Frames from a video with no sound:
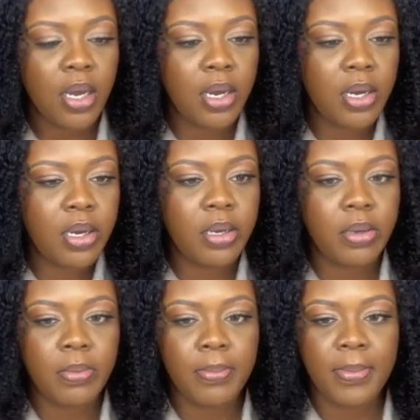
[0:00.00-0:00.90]

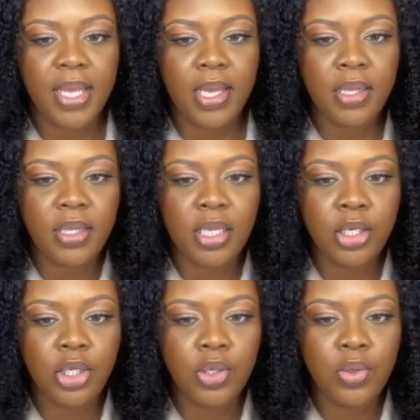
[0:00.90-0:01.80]
And
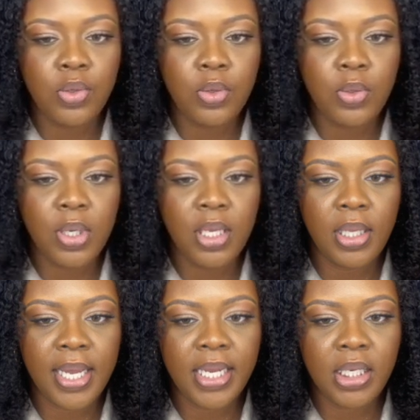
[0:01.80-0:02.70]
then you
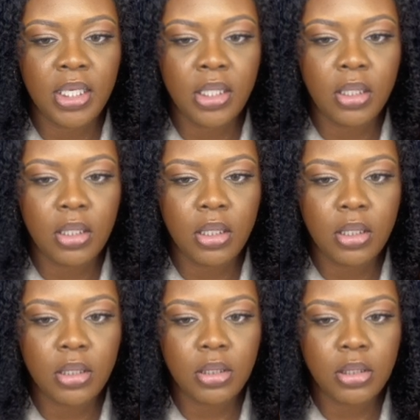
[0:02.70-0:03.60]
align it
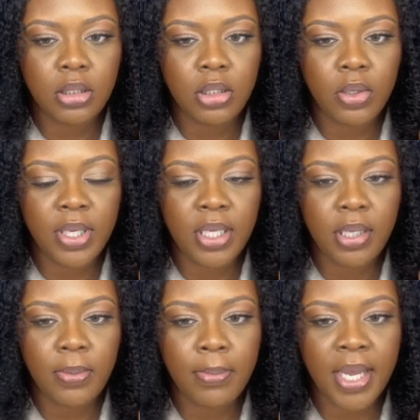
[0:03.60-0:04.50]
so it
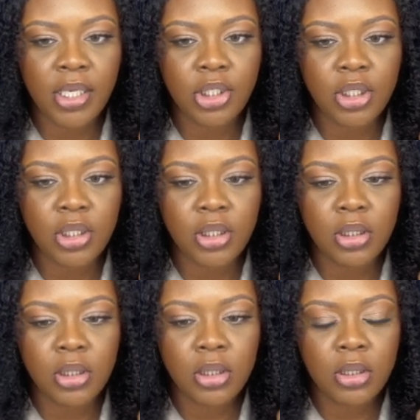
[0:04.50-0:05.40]

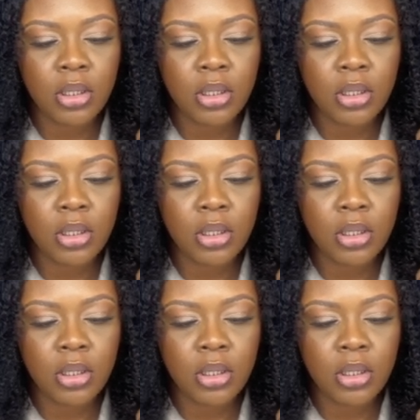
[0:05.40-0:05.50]
matches